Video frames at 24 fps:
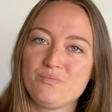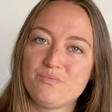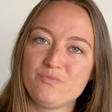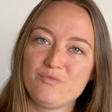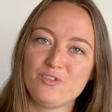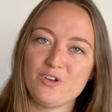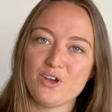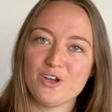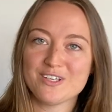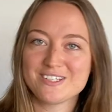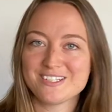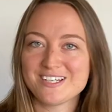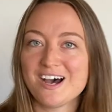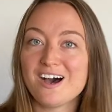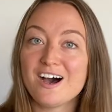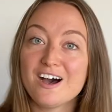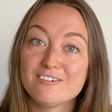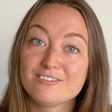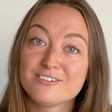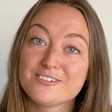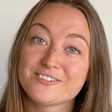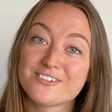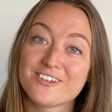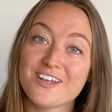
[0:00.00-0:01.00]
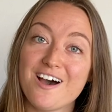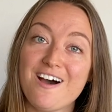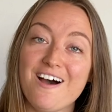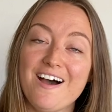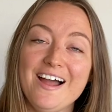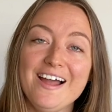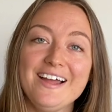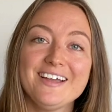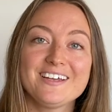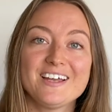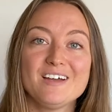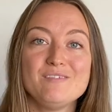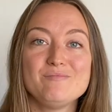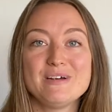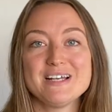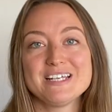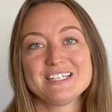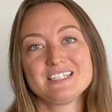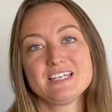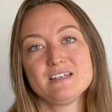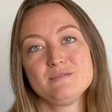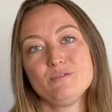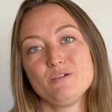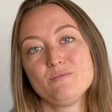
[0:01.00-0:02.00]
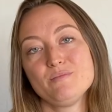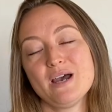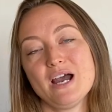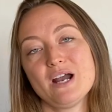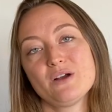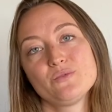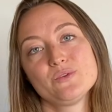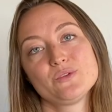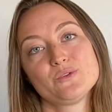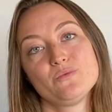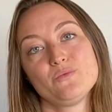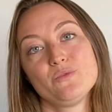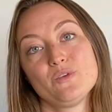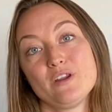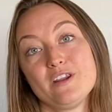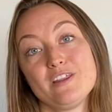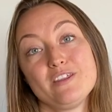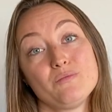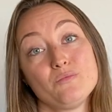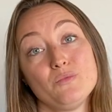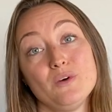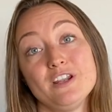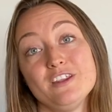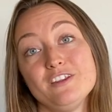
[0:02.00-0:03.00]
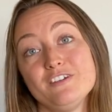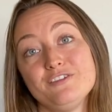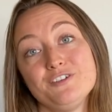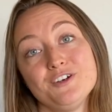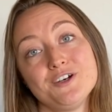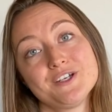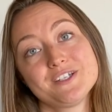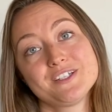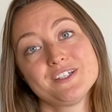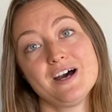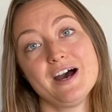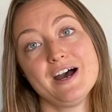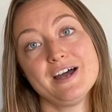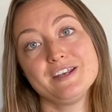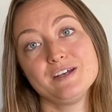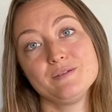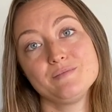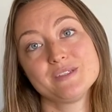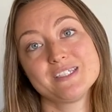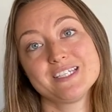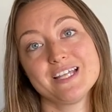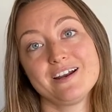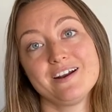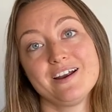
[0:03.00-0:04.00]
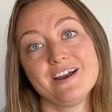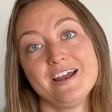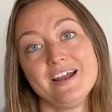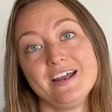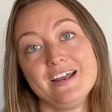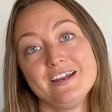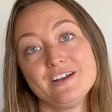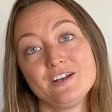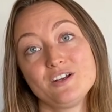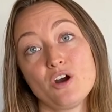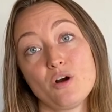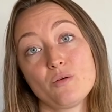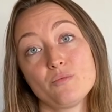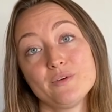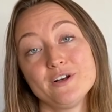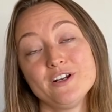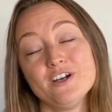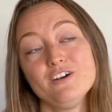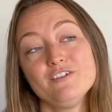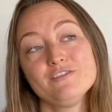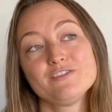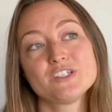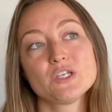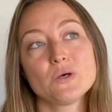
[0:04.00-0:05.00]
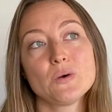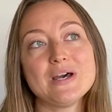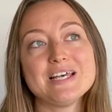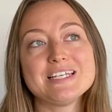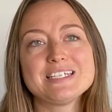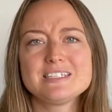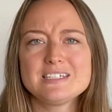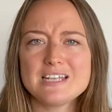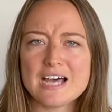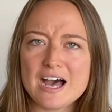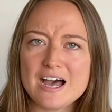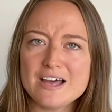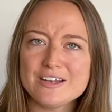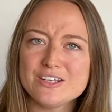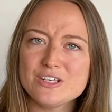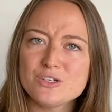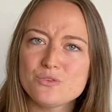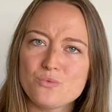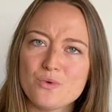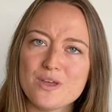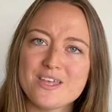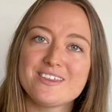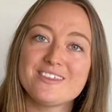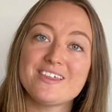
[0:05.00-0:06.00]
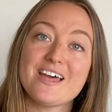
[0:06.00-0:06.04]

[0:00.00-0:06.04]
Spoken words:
first half of the hike, and my sleeping bag was one of the first items that I got rid of. So I started with